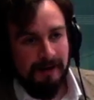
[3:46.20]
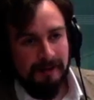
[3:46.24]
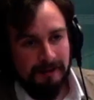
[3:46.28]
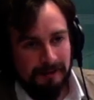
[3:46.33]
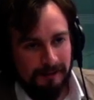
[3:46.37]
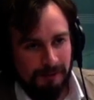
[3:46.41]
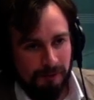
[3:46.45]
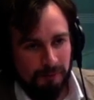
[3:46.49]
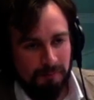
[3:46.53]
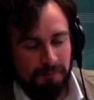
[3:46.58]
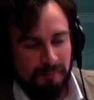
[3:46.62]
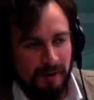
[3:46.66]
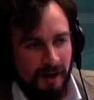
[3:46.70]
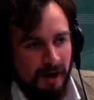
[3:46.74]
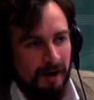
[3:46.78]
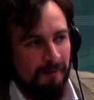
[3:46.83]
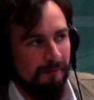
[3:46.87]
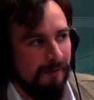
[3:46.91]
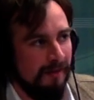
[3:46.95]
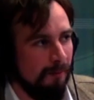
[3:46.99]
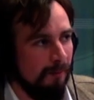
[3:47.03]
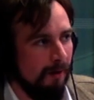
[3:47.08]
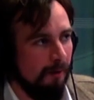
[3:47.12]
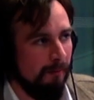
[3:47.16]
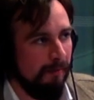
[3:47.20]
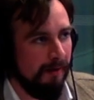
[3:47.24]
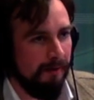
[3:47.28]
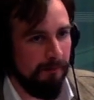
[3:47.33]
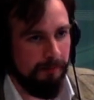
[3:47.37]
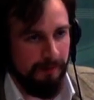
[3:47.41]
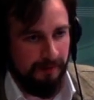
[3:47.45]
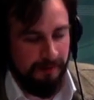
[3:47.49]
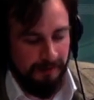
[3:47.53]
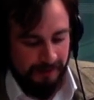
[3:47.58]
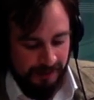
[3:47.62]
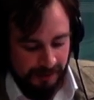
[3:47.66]
carried along perfectly well
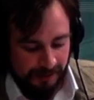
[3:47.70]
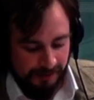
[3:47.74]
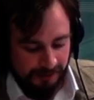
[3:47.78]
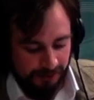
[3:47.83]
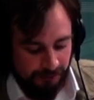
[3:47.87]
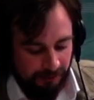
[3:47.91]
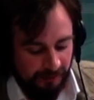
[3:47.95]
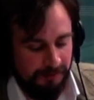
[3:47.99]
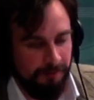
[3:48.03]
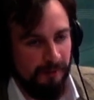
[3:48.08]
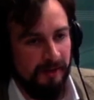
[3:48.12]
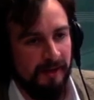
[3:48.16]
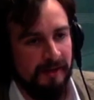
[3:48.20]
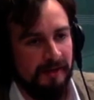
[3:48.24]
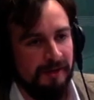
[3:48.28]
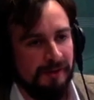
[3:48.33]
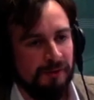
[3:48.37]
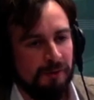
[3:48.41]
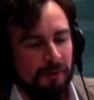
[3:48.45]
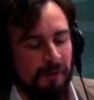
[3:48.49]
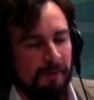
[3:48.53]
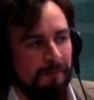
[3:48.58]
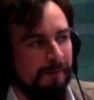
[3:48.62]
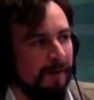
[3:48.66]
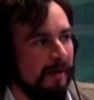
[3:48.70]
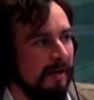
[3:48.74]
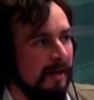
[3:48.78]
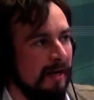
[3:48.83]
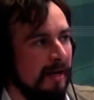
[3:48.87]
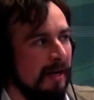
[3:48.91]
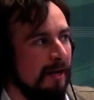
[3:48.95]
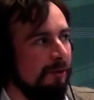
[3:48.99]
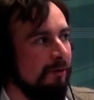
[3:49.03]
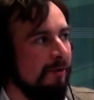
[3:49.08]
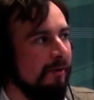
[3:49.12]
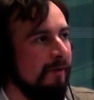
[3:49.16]
by the cast. Chris Pine is sort of
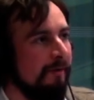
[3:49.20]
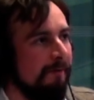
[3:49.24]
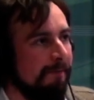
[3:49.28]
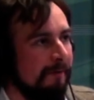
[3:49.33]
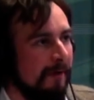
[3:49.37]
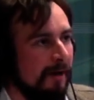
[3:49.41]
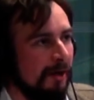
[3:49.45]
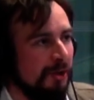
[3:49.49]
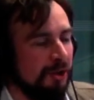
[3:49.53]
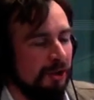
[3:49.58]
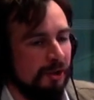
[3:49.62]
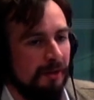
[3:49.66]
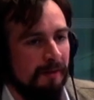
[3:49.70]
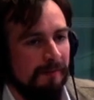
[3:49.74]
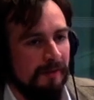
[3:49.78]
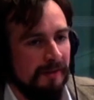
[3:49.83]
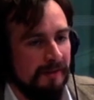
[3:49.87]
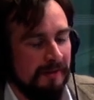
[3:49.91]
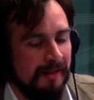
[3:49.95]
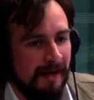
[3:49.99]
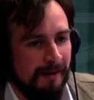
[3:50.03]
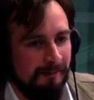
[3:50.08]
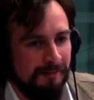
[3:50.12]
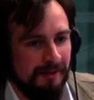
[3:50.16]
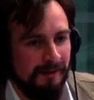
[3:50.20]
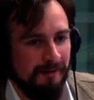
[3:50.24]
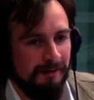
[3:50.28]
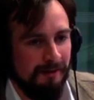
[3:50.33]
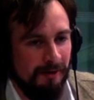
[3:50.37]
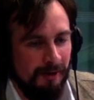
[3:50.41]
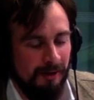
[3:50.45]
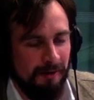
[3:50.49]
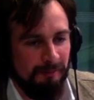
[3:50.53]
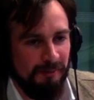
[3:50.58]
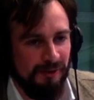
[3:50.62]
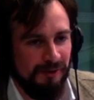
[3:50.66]
doing a version of his
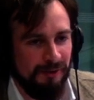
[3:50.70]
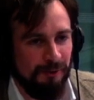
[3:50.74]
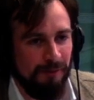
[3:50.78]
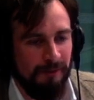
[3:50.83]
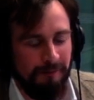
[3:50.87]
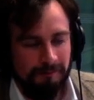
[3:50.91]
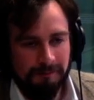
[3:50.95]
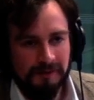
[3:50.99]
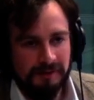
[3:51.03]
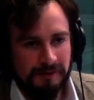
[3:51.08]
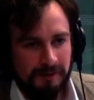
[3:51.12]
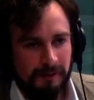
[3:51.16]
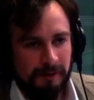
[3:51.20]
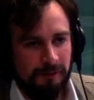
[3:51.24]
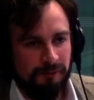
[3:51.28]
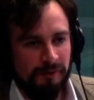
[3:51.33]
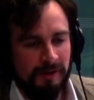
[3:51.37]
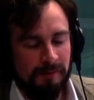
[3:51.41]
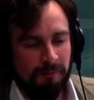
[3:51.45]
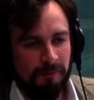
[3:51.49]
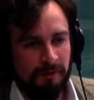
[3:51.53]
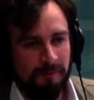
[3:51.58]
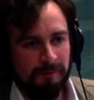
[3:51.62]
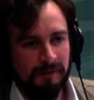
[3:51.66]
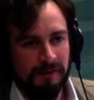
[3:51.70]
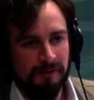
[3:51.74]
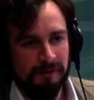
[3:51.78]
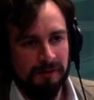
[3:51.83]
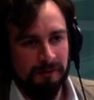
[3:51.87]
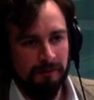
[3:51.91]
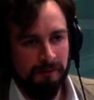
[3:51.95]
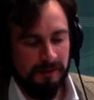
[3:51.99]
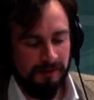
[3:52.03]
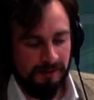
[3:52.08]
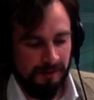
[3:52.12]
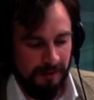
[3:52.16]
Captain Kirk persona from the Star Trek
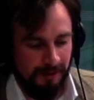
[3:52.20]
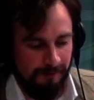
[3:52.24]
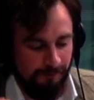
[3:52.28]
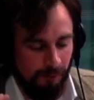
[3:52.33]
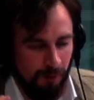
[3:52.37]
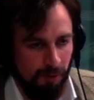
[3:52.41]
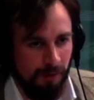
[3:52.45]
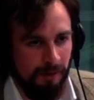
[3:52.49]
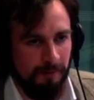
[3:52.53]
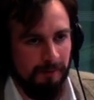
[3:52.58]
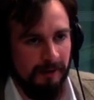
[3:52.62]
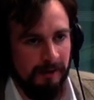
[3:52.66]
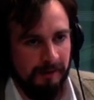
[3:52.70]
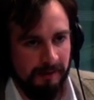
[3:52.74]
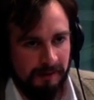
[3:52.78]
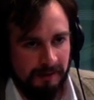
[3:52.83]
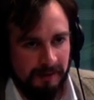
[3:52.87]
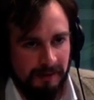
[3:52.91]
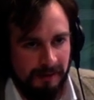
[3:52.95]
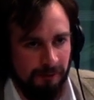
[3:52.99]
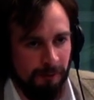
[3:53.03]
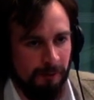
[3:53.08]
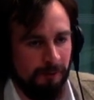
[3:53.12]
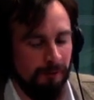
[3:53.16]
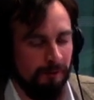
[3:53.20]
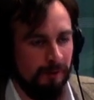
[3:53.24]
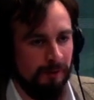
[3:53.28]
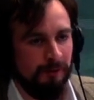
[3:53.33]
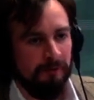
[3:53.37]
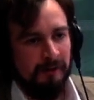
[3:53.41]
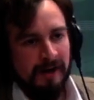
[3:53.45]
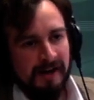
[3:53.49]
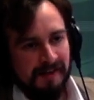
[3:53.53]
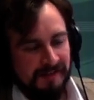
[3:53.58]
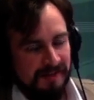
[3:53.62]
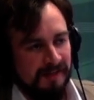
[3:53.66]
movies, this kind of all-American hero,
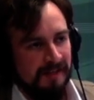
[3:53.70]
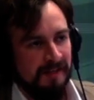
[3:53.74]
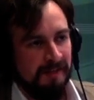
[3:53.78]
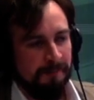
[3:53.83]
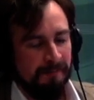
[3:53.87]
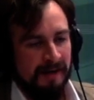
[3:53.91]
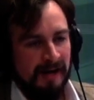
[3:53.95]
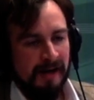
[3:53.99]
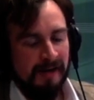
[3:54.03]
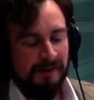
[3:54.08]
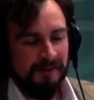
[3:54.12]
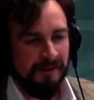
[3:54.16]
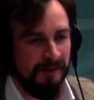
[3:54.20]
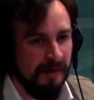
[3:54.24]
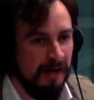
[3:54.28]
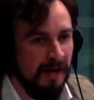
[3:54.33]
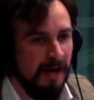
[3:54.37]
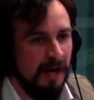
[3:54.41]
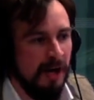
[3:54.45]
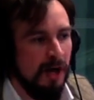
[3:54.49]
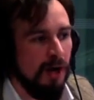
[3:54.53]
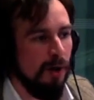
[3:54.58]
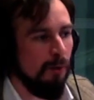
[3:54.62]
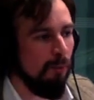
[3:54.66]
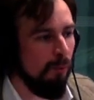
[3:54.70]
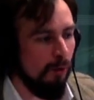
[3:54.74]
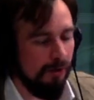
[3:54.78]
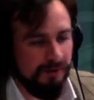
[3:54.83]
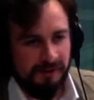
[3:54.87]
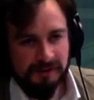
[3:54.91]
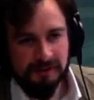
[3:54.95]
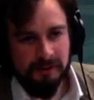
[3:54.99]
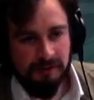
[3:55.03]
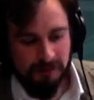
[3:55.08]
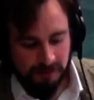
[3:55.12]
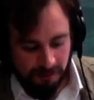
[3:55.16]
regrets in his past,
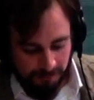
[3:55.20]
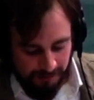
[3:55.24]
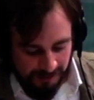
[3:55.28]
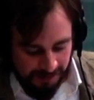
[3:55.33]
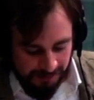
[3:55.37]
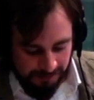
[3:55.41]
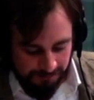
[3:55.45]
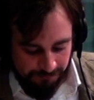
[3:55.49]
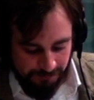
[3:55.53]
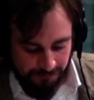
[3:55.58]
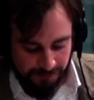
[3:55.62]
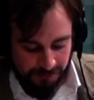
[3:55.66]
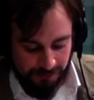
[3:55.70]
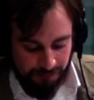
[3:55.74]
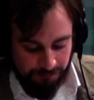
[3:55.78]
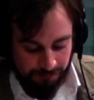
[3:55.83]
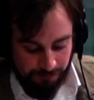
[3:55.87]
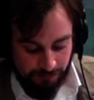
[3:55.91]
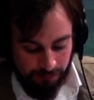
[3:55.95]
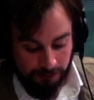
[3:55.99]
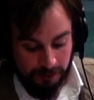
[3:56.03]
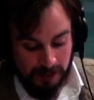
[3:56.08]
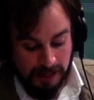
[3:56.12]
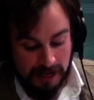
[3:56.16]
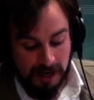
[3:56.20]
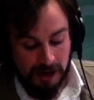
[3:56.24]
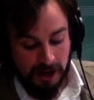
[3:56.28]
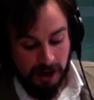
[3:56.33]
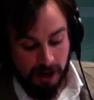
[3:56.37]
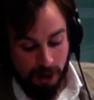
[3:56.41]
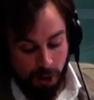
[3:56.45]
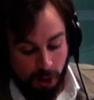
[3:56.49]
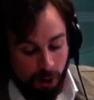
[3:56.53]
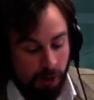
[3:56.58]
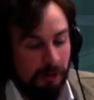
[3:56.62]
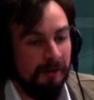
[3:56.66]
wants to do the best for his crew.
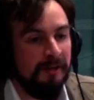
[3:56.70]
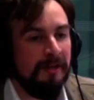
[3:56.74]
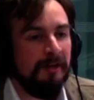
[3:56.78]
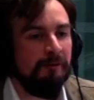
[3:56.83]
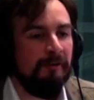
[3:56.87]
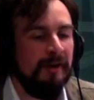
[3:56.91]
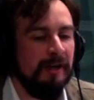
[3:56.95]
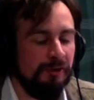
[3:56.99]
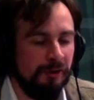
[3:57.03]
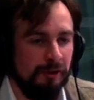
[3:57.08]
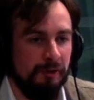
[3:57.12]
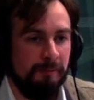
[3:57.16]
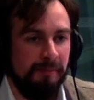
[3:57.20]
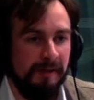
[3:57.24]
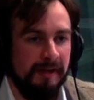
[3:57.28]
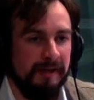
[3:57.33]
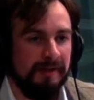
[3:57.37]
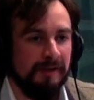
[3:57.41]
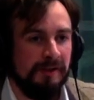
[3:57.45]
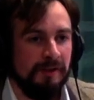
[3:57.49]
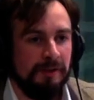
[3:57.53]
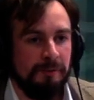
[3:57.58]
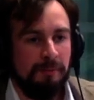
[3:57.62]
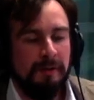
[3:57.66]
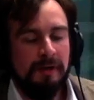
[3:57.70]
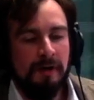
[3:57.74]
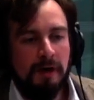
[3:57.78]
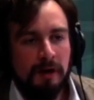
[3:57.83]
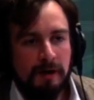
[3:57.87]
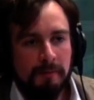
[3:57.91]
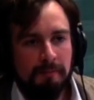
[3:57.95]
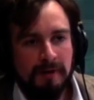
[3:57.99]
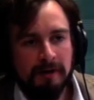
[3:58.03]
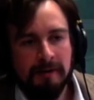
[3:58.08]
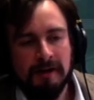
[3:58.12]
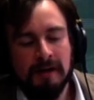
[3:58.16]
Holiday Granger, who plays his
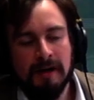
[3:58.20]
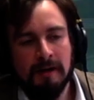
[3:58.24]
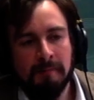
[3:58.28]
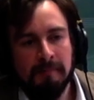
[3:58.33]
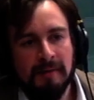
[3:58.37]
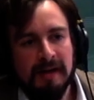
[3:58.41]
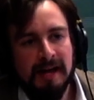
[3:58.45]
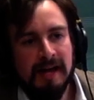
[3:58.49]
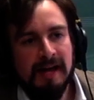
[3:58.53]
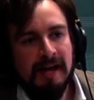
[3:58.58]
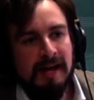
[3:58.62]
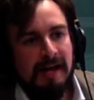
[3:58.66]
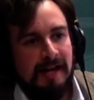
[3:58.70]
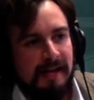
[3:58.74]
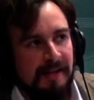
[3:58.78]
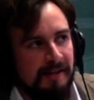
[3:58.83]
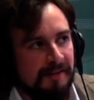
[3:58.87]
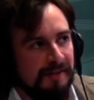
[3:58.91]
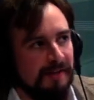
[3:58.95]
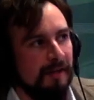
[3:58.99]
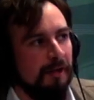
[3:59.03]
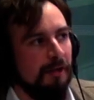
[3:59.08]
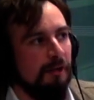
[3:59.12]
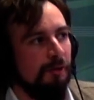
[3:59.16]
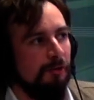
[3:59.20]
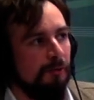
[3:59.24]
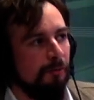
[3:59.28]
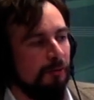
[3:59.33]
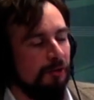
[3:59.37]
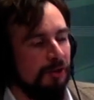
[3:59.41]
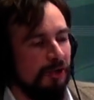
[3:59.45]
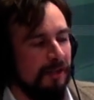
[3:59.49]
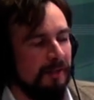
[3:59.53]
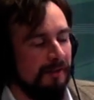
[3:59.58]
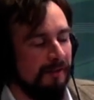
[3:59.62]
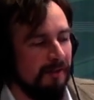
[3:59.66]
sweetheart Miriam, is,
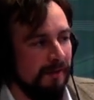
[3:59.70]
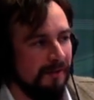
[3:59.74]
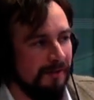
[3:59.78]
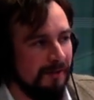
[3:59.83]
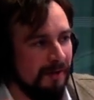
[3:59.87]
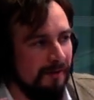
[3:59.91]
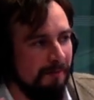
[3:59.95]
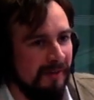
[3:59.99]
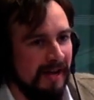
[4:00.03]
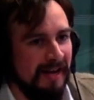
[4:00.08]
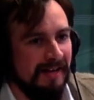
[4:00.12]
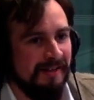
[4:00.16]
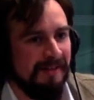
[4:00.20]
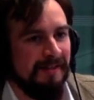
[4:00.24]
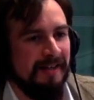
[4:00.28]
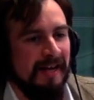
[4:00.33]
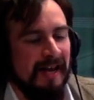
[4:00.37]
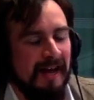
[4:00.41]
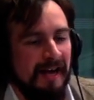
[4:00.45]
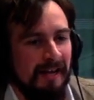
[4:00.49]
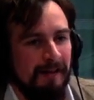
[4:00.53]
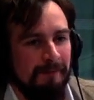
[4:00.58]
she does her best